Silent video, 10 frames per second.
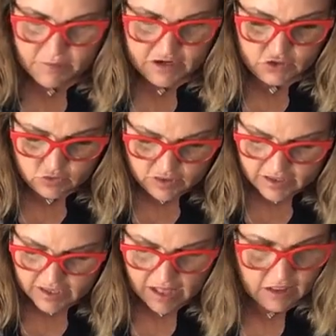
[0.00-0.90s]
going to do
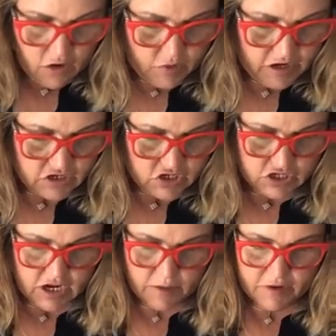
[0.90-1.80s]
the
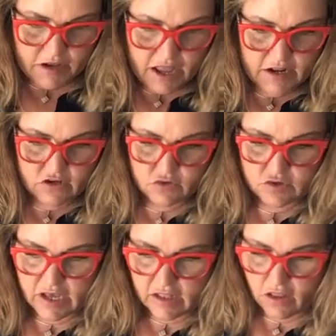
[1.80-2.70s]
yellowish. I'm going to kind of
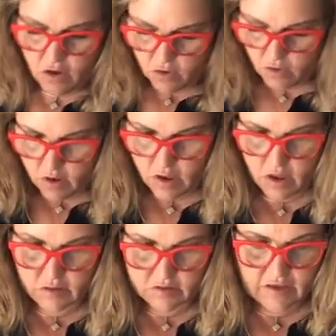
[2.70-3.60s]
do yellow
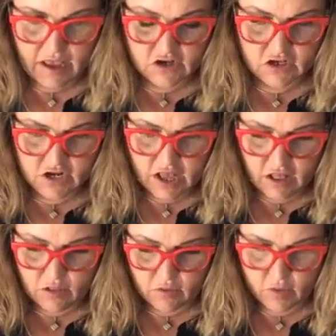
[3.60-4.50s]

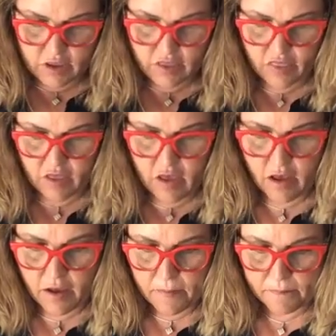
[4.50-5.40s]
shell with
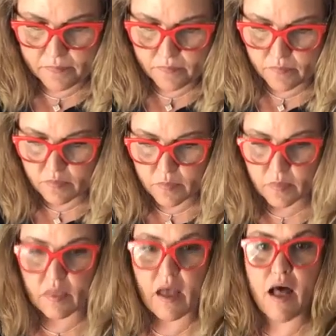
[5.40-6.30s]
the
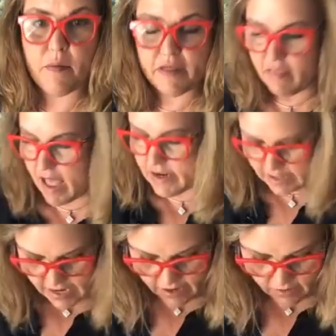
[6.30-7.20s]
almond
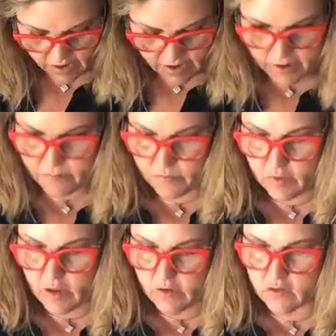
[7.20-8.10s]
latte, okay?
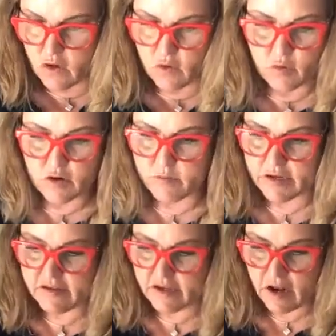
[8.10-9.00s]
So we're
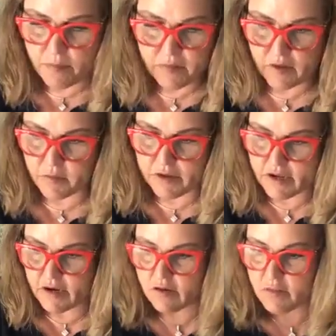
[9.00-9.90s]
mixing it up a little
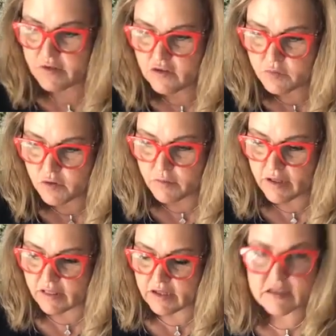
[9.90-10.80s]
bit here. Let me just put
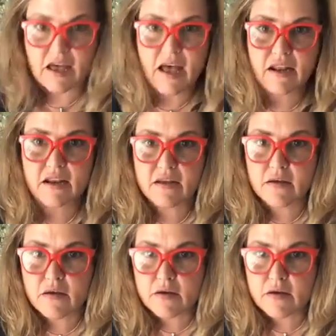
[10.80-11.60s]
my lids on.